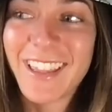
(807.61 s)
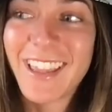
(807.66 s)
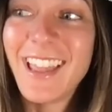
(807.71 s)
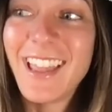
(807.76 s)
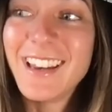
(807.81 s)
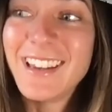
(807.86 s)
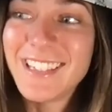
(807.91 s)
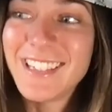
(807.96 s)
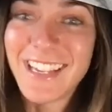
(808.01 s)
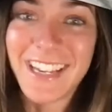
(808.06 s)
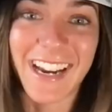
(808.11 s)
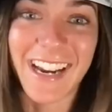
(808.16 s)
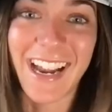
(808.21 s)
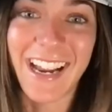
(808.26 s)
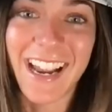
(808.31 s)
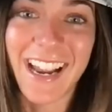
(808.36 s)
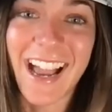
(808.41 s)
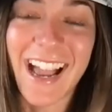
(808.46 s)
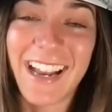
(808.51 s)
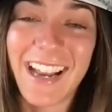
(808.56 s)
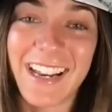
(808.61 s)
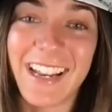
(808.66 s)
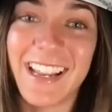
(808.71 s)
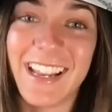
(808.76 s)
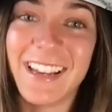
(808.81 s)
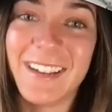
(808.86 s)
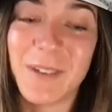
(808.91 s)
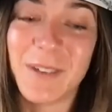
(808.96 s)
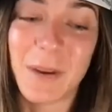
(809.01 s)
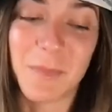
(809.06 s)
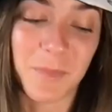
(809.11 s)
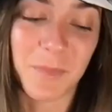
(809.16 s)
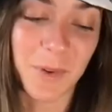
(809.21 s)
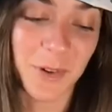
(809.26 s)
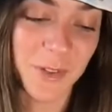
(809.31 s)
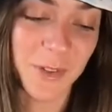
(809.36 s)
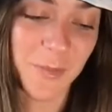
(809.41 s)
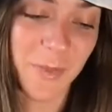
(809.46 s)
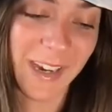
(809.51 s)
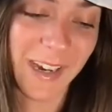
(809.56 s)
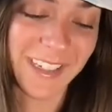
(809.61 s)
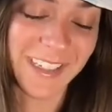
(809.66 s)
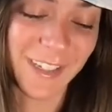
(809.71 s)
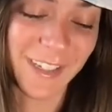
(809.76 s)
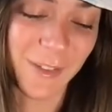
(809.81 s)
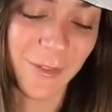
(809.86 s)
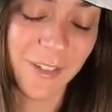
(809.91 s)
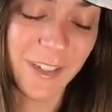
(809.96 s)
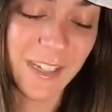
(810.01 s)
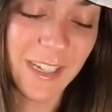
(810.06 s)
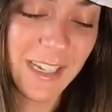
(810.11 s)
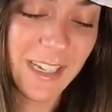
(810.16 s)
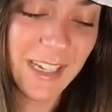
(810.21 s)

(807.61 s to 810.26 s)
ending I had in perspective.